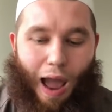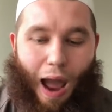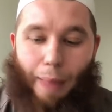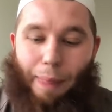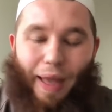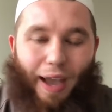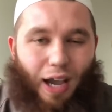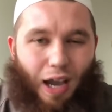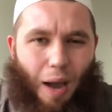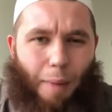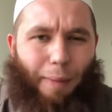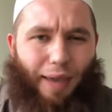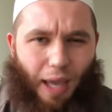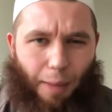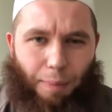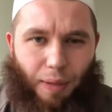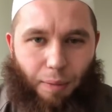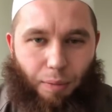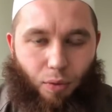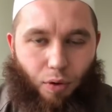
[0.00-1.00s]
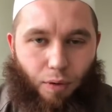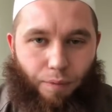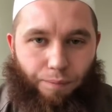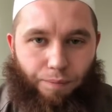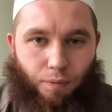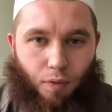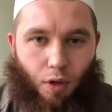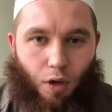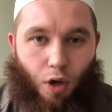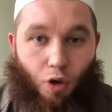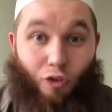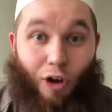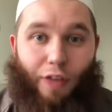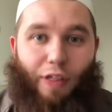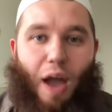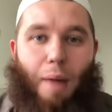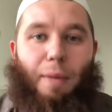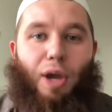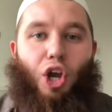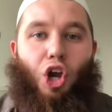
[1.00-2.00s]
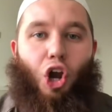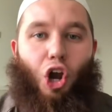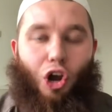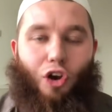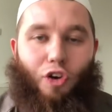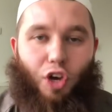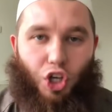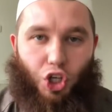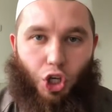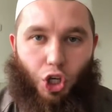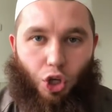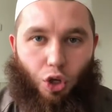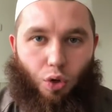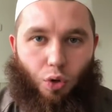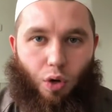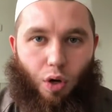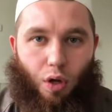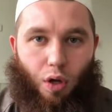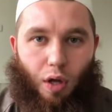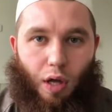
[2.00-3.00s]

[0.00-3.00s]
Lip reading: I'm not coming at people. Rather, I'm encouraging you.